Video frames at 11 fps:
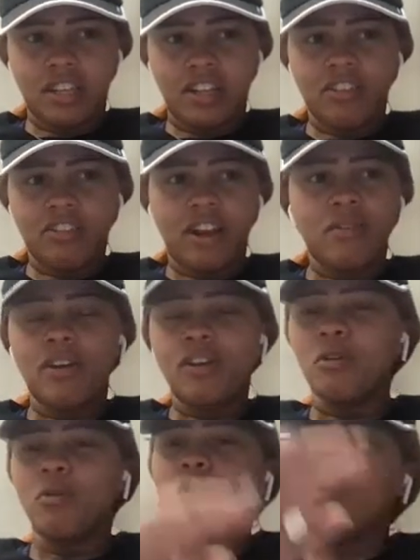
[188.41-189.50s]
I
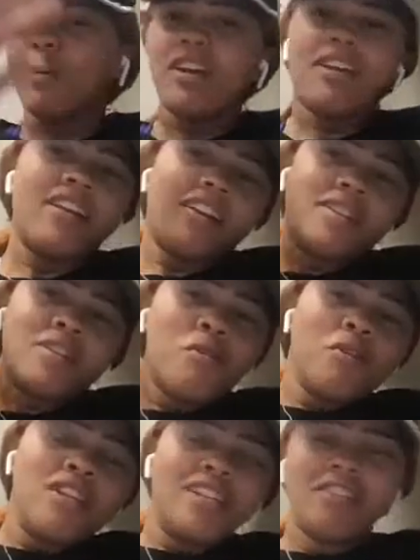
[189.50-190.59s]
either would have went
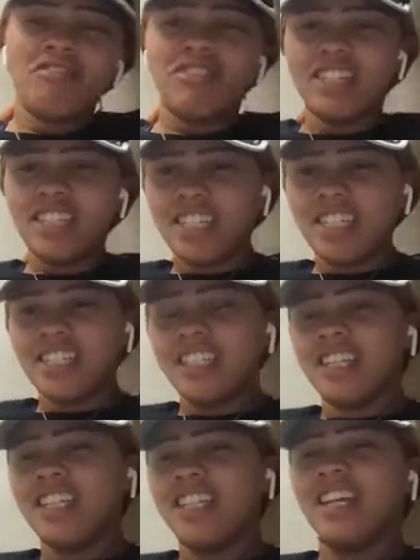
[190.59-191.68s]
totally different
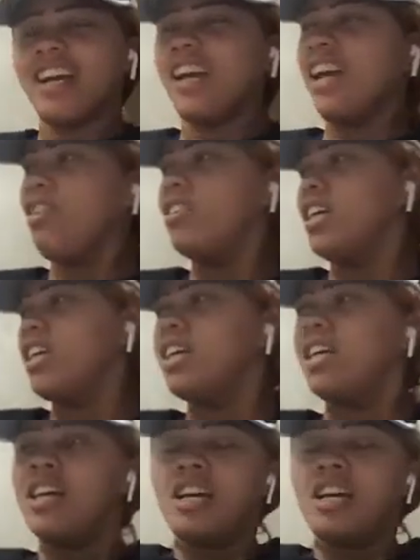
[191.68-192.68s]
and did like accounting,